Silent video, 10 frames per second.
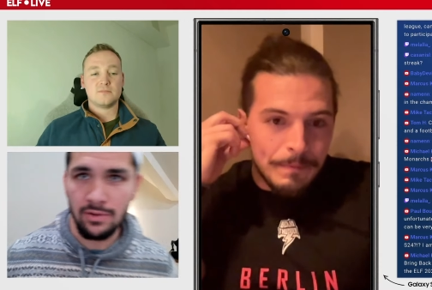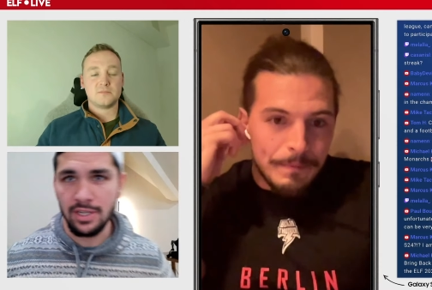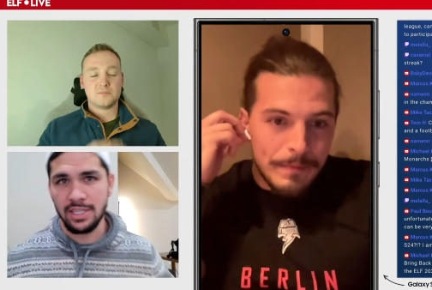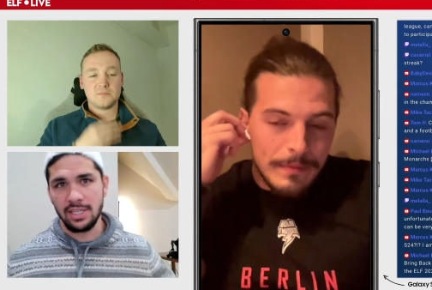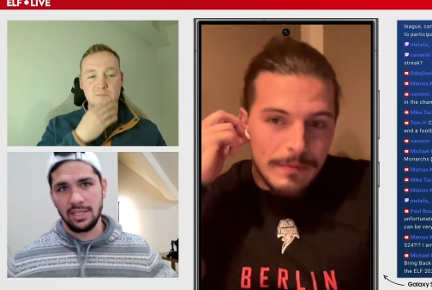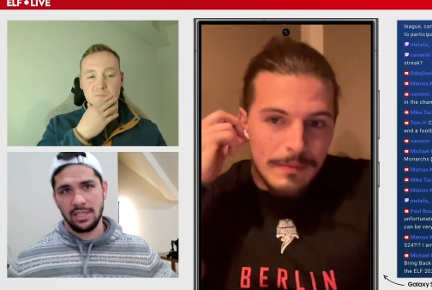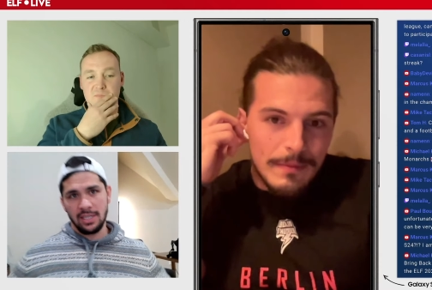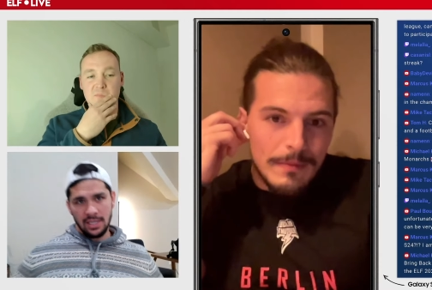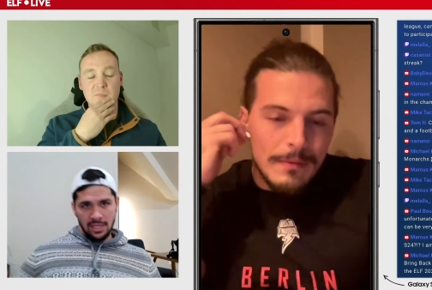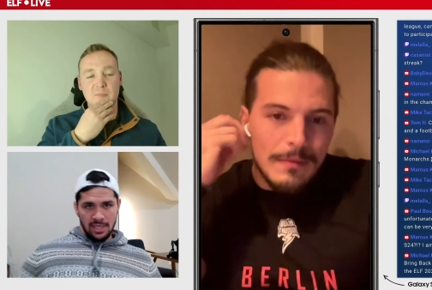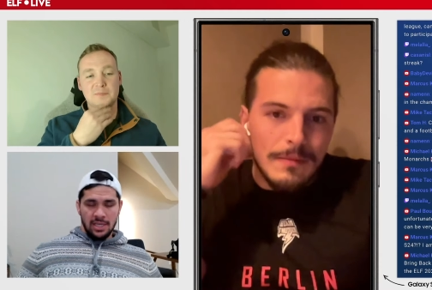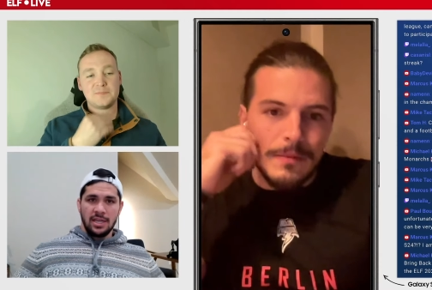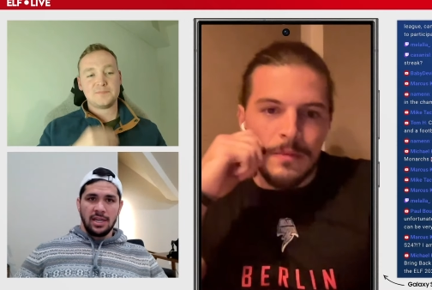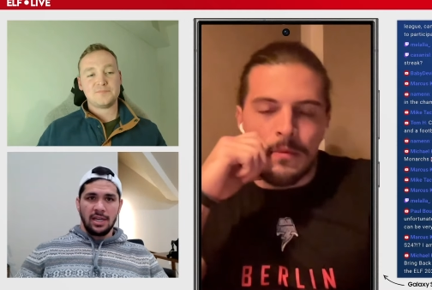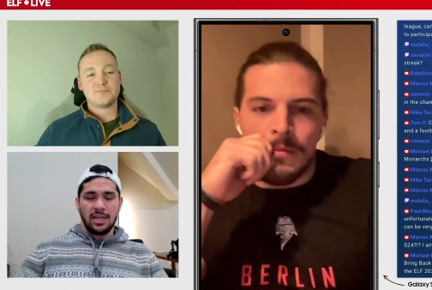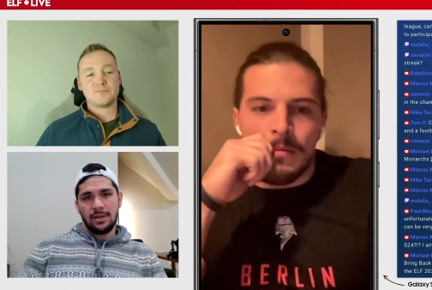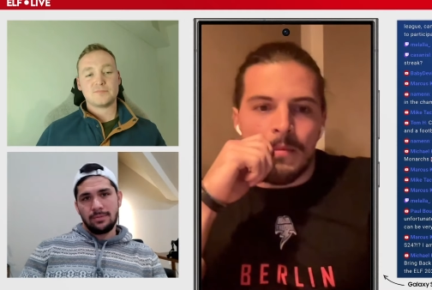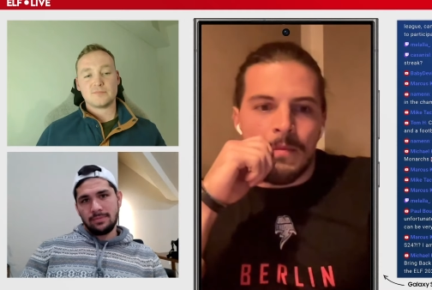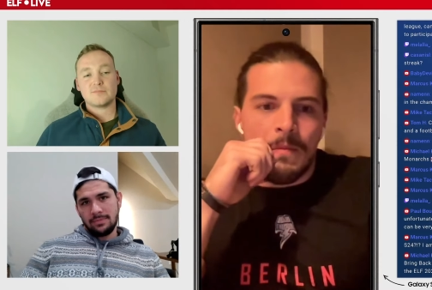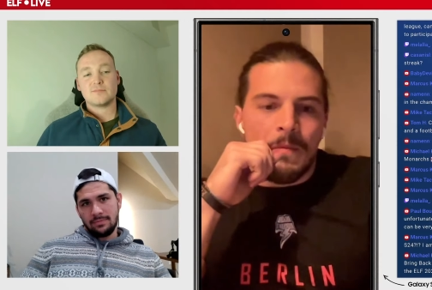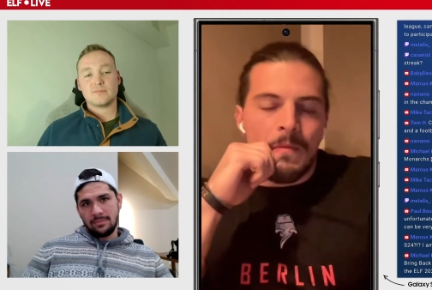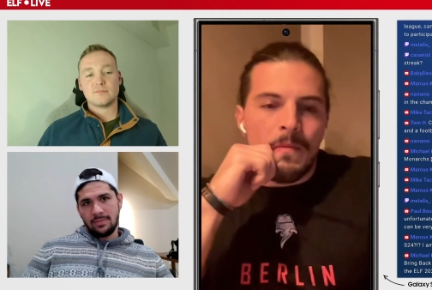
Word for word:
Speaker 1: recently, um,